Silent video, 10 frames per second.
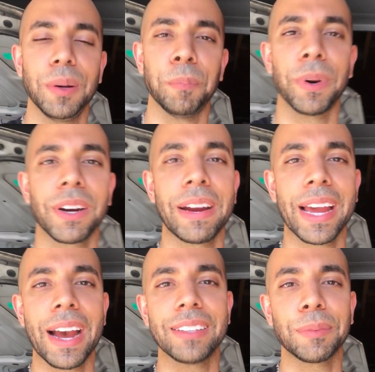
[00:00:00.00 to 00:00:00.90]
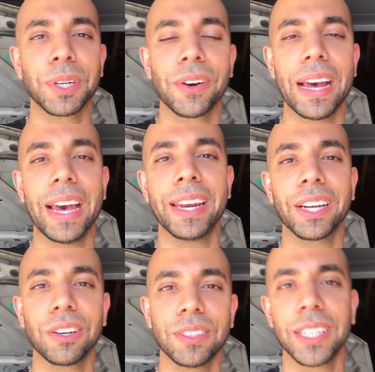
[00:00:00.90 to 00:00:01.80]
But alright guys, I'm gonna go ahead
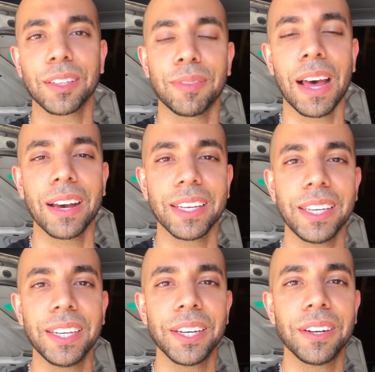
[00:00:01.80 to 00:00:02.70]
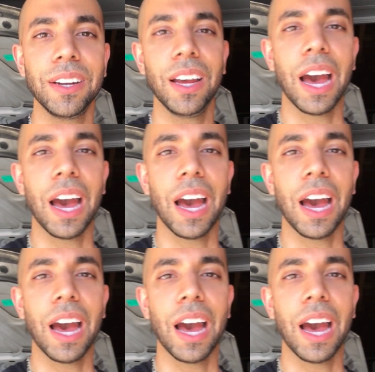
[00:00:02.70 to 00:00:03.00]
and close out the vlog here.